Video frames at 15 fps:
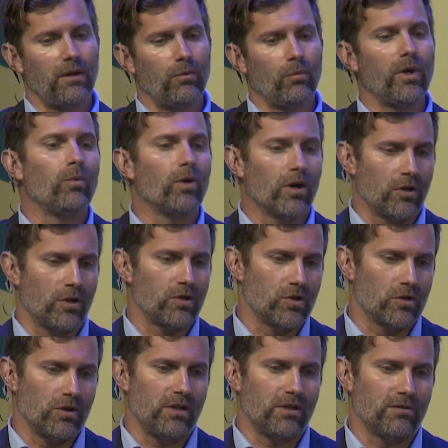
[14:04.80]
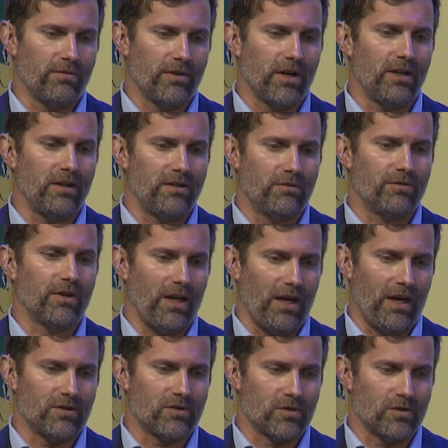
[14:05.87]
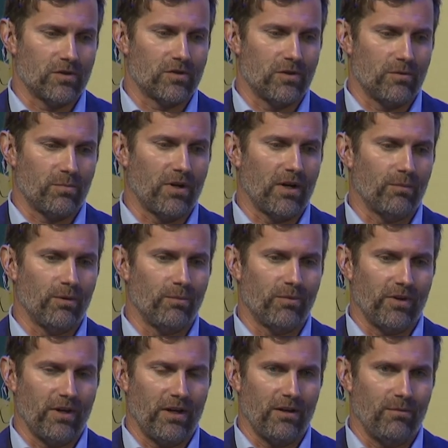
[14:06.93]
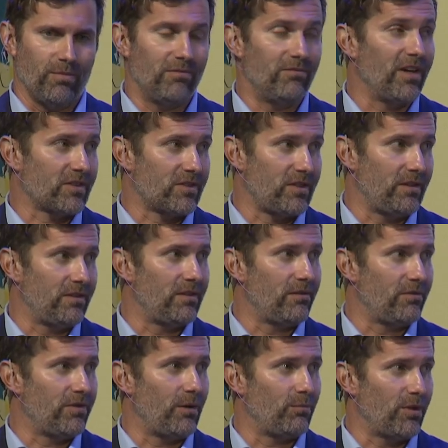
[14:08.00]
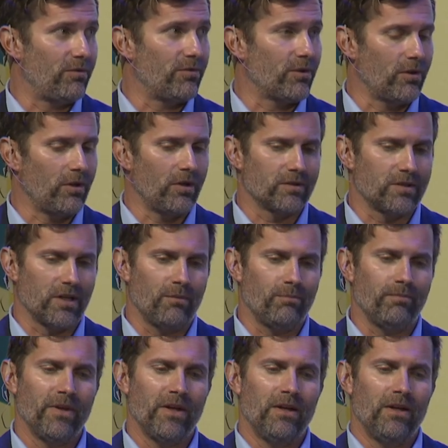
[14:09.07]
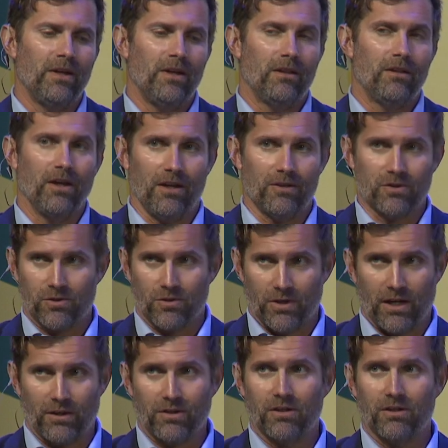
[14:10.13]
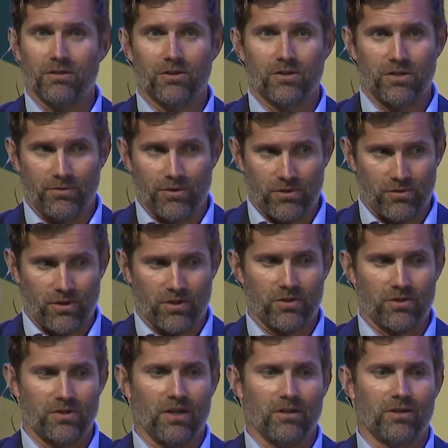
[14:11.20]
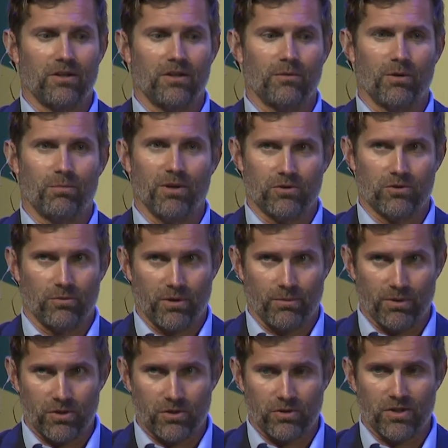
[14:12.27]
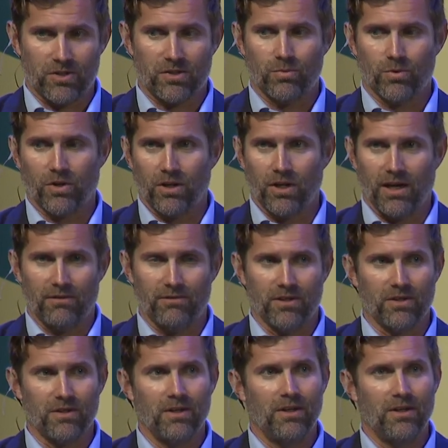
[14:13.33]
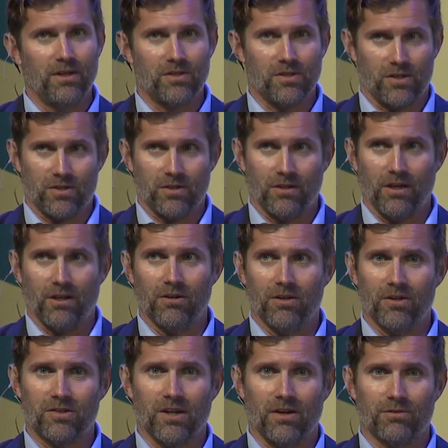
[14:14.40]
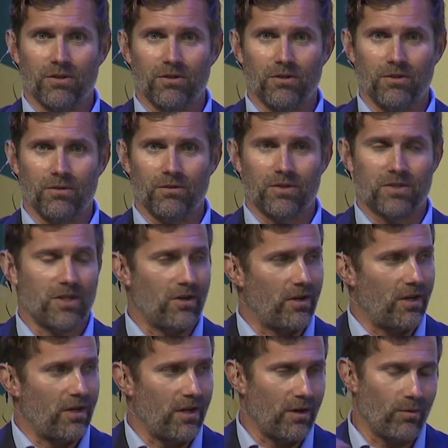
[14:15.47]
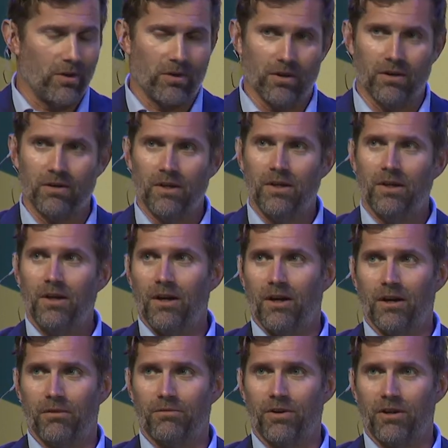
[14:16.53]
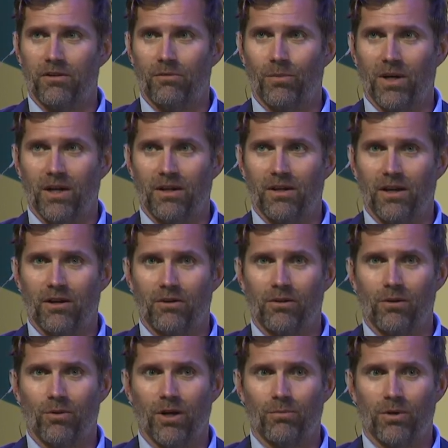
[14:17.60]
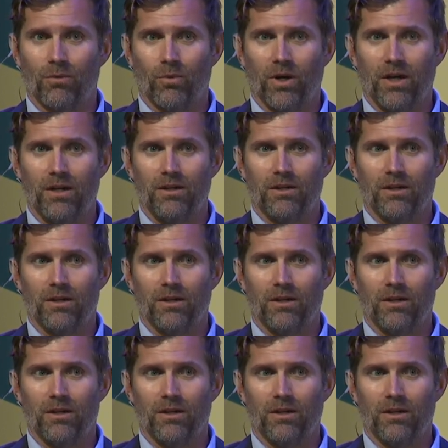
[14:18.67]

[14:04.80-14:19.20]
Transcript: we went on a journey to find different answers to problems that had been vexing the family for a long time. The answers are out there. There's different structures out there. Perpetual Purpose Trusts. We're going to have a session later this afternoon, Sarah and I, with a friend of mine, Natalie Reitman-White,